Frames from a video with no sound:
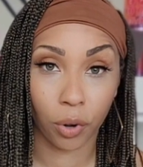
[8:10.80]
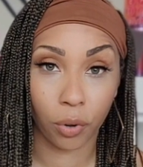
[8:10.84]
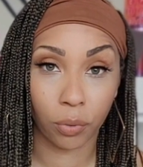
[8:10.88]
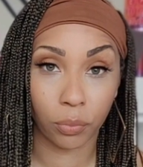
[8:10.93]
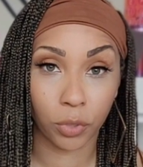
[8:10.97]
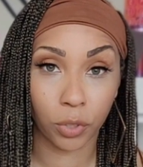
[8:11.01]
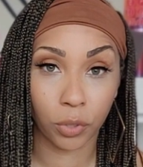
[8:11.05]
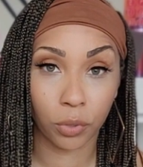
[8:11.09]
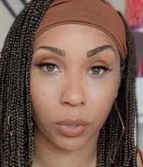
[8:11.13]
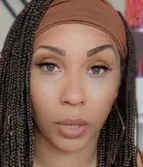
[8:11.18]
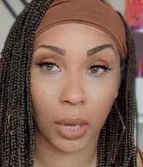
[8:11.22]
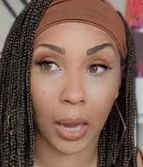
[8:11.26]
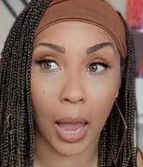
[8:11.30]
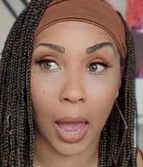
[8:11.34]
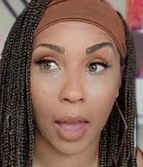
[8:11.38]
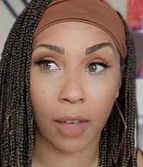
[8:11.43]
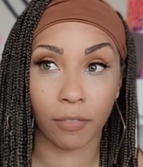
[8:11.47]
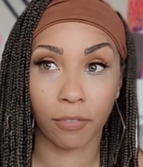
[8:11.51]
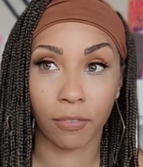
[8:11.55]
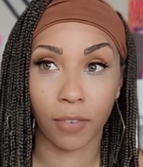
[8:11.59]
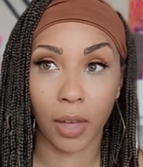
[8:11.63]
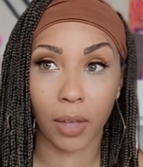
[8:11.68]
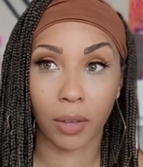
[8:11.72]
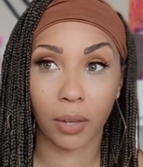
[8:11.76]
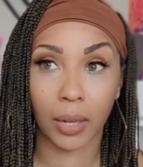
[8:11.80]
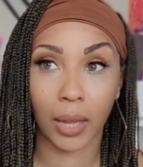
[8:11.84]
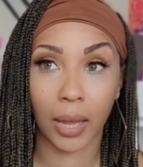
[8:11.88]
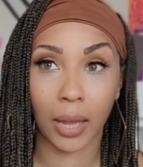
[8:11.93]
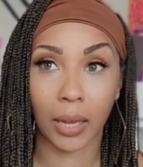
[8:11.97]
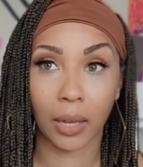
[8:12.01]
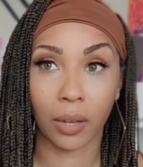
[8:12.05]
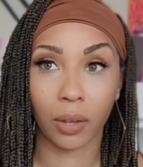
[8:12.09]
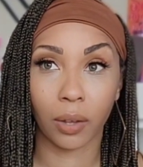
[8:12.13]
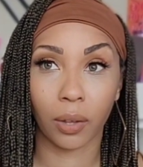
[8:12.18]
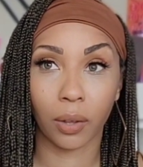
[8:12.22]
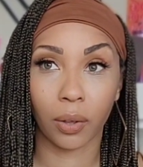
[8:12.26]
homeschooling, I felt
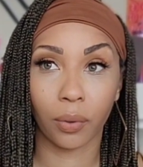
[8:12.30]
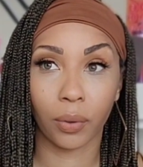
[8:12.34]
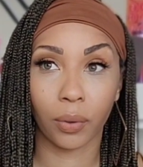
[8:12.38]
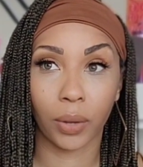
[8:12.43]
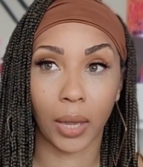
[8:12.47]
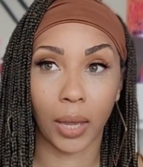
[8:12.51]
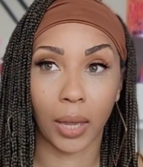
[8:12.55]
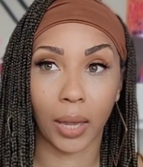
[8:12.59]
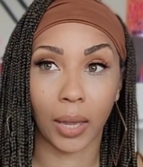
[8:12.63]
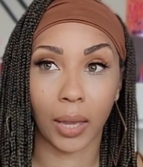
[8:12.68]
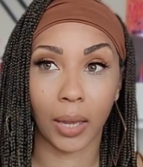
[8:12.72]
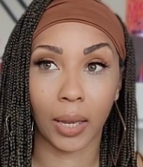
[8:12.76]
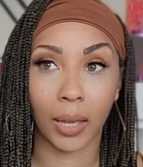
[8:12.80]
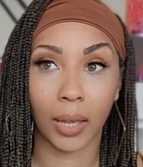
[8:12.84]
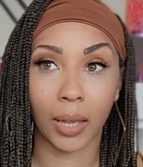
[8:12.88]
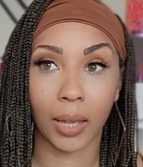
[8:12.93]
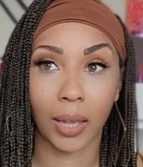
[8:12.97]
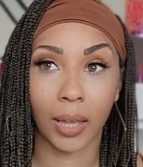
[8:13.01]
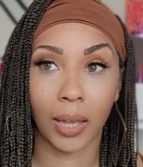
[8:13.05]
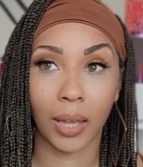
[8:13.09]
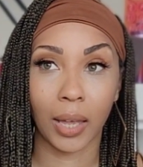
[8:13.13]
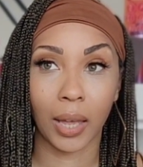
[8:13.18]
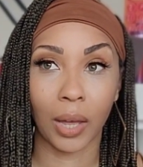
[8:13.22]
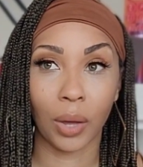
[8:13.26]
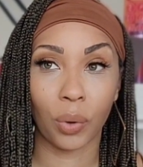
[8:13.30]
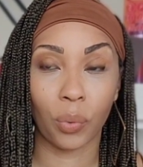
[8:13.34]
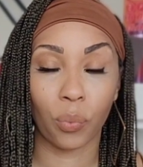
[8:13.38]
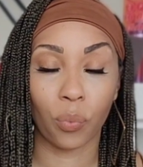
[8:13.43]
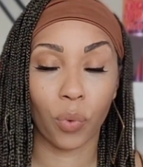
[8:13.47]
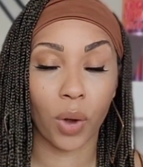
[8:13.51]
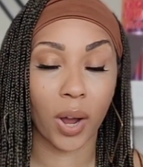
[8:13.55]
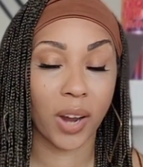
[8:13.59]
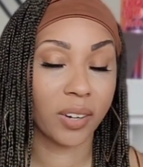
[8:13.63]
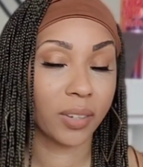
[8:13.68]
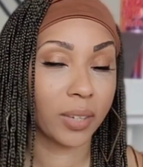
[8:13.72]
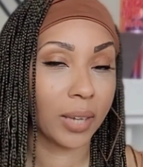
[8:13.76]
like, okay,
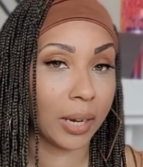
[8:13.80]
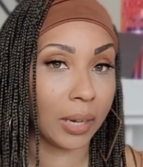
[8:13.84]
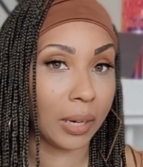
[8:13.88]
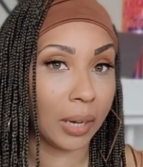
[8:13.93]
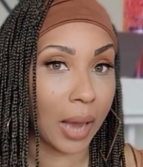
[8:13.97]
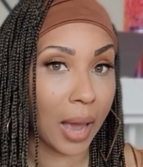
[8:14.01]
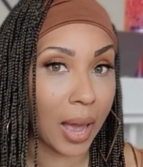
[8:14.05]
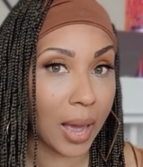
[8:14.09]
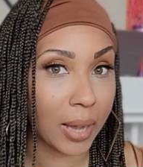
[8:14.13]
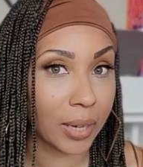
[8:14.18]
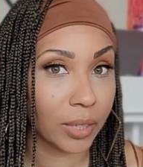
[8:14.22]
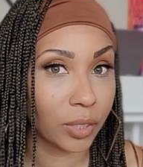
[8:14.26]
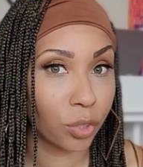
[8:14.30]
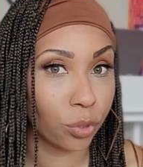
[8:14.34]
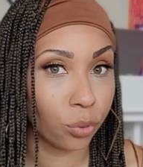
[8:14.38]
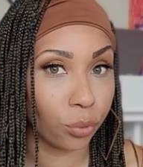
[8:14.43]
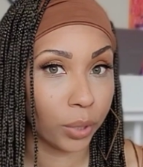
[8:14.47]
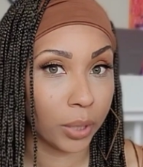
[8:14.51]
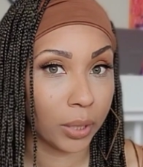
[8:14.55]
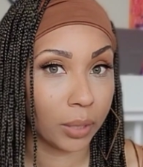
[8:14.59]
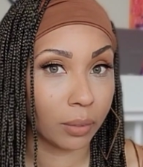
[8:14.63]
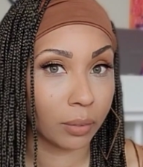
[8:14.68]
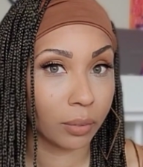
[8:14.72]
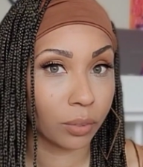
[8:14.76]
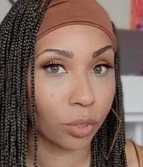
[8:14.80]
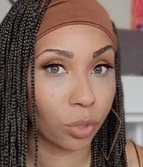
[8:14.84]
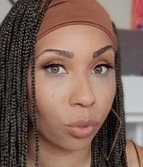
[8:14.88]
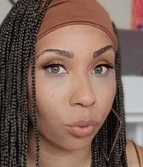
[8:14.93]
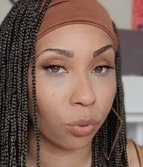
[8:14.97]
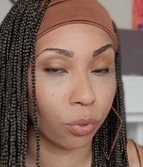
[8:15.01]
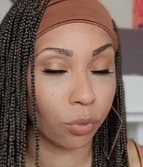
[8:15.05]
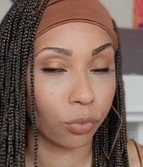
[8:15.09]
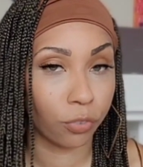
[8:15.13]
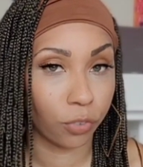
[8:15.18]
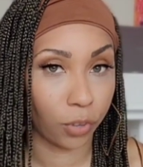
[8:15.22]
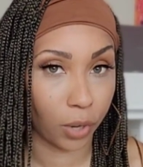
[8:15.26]
why are they not doing
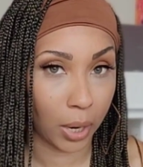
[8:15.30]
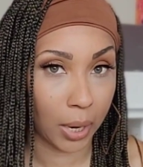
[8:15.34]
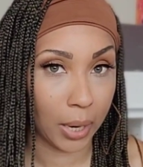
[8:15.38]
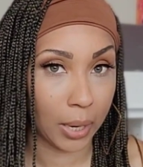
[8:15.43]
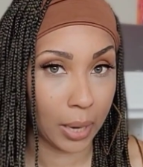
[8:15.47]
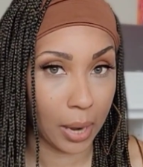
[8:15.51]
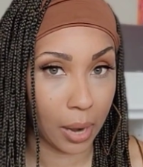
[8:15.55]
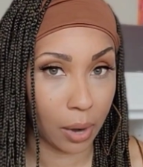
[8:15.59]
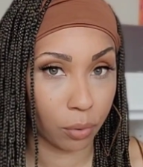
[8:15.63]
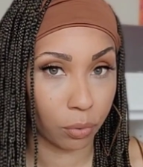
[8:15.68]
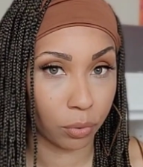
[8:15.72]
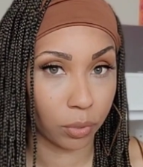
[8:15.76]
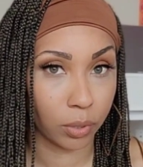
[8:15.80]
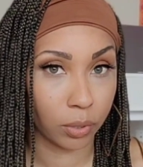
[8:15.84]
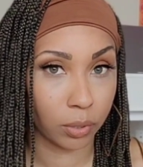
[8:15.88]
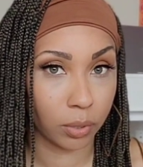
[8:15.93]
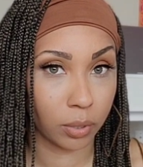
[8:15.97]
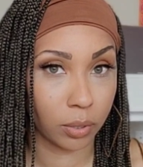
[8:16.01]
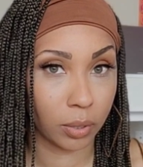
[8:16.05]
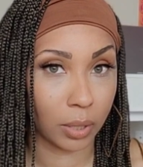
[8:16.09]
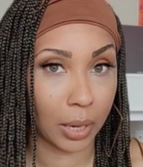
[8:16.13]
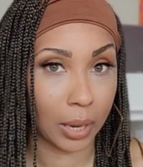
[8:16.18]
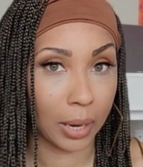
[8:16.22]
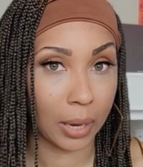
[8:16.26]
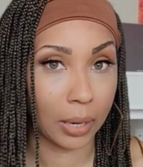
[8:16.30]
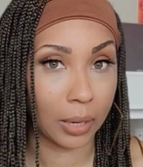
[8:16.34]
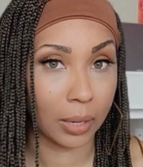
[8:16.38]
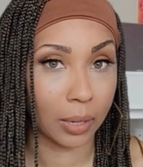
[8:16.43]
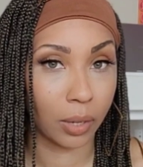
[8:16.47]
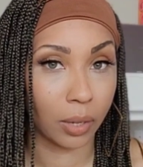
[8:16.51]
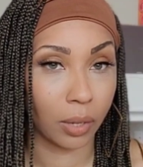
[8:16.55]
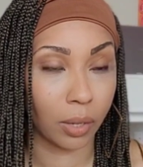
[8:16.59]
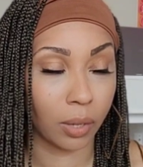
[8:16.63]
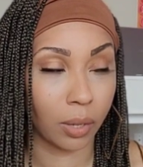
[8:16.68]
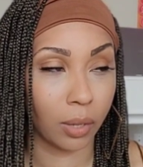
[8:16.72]
school for 8 hours? Like,